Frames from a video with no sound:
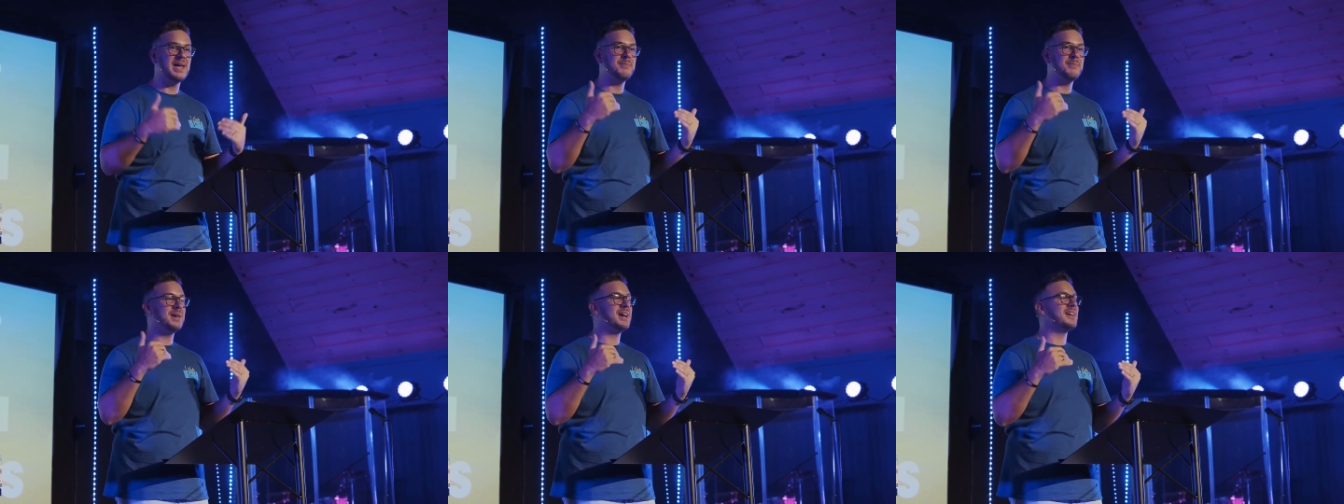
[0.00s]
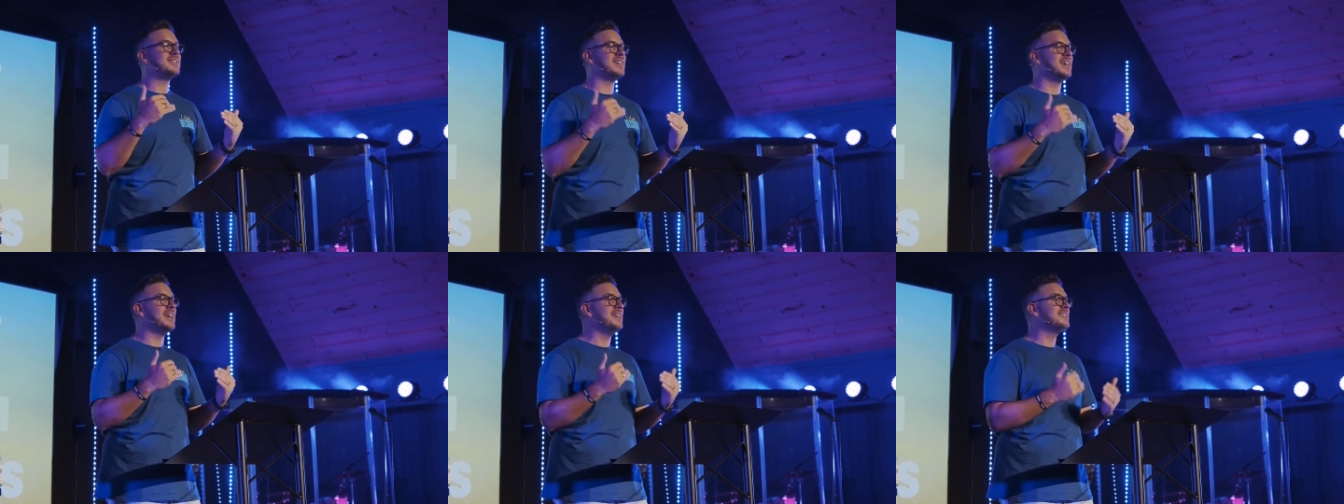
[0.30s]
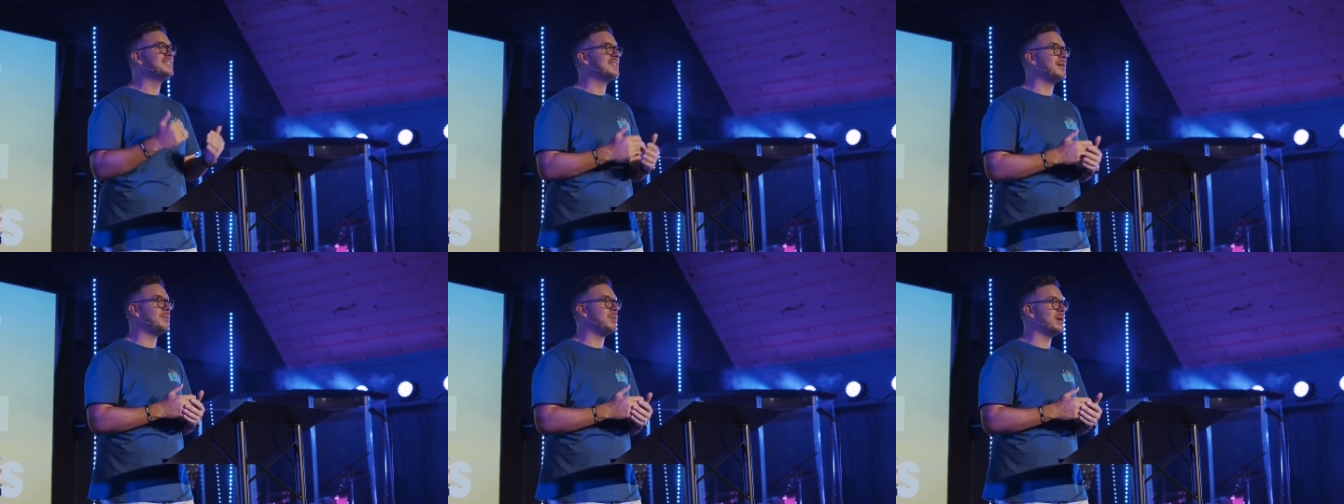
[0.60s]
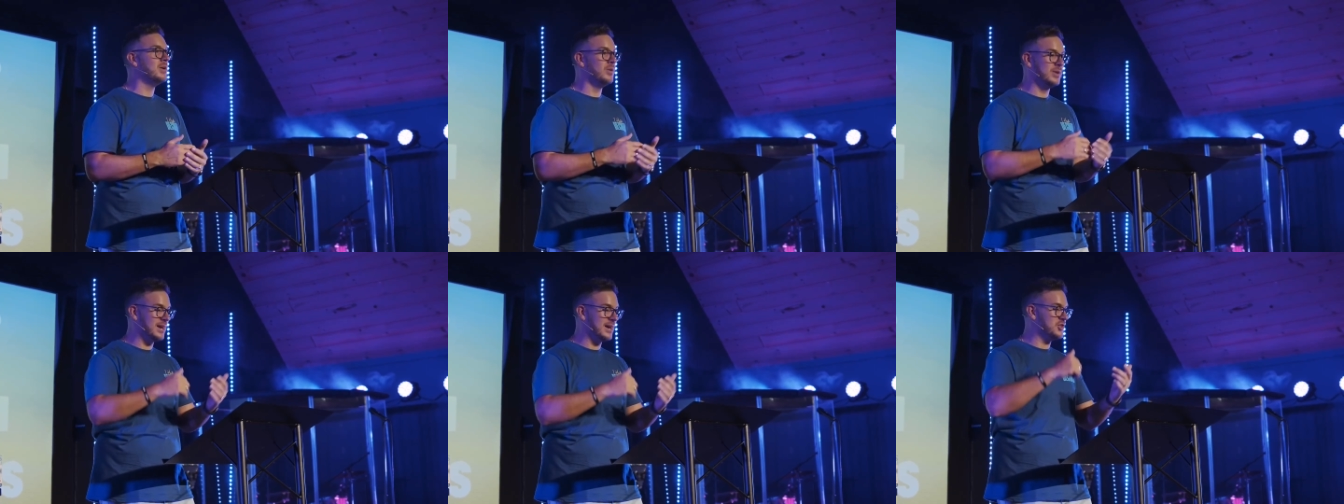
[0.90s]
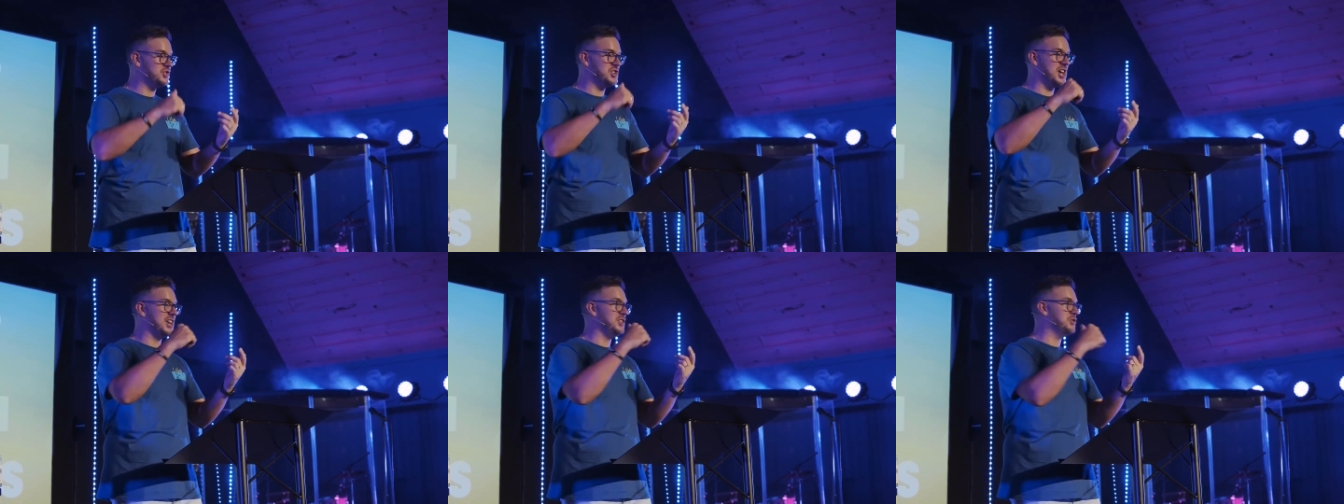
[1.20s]
because He's someone who can
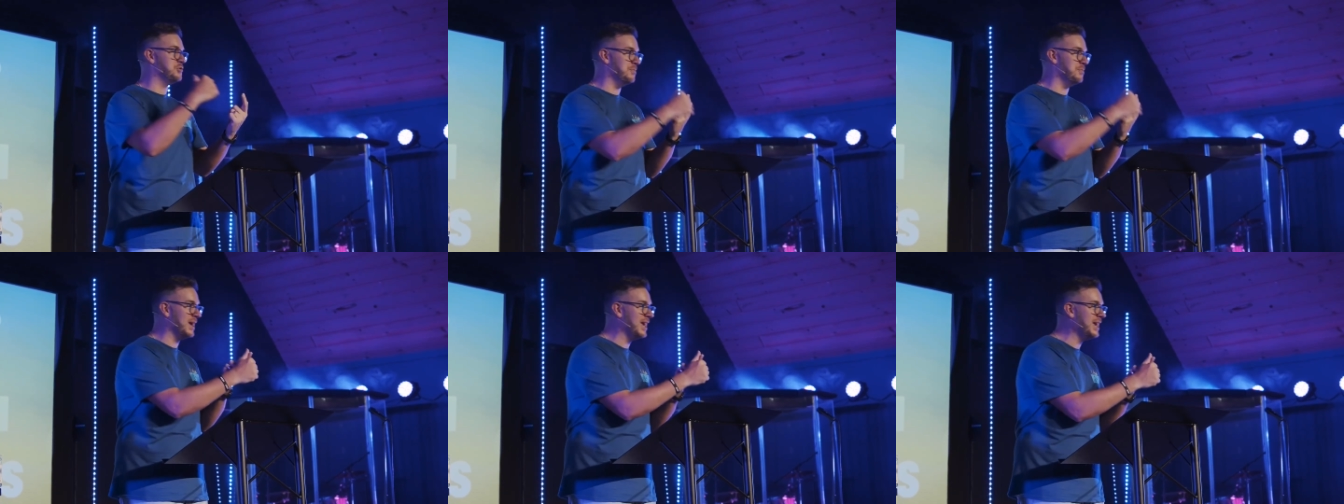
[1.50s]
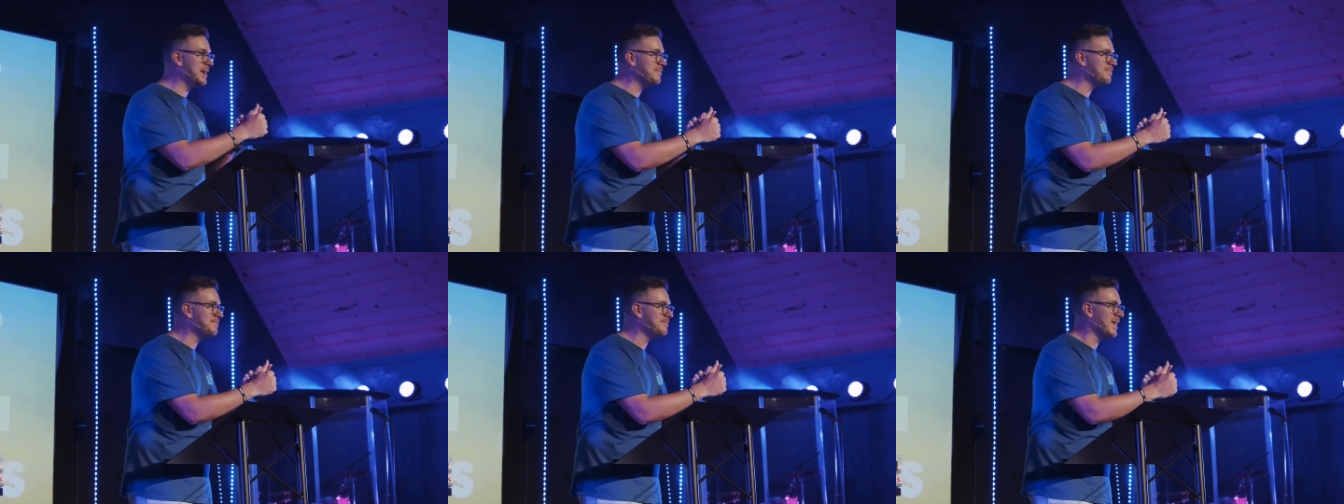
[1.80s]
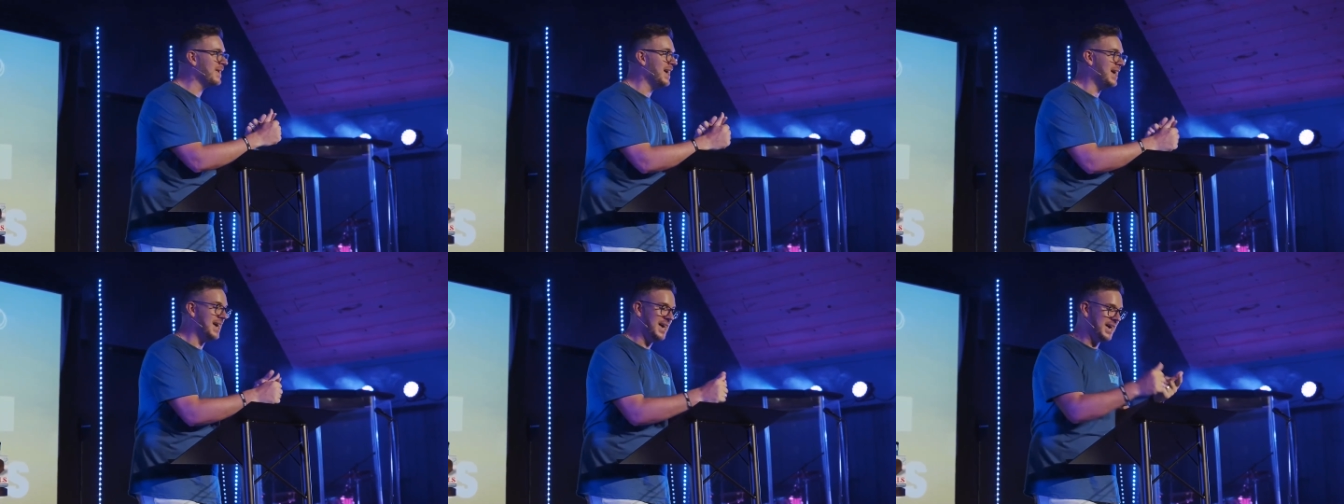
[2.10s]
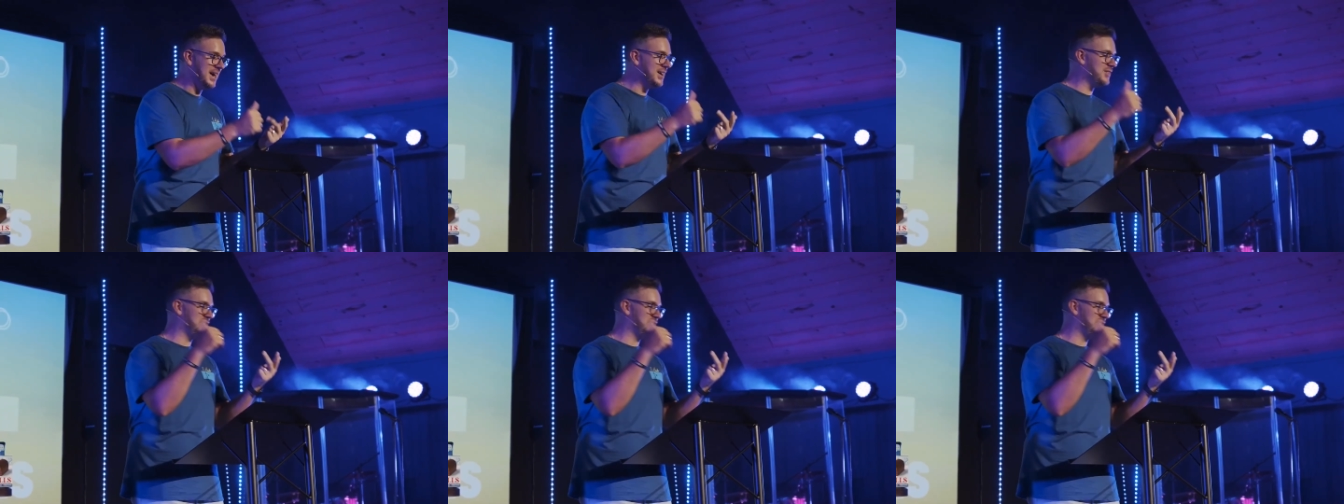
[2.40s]
change me. He can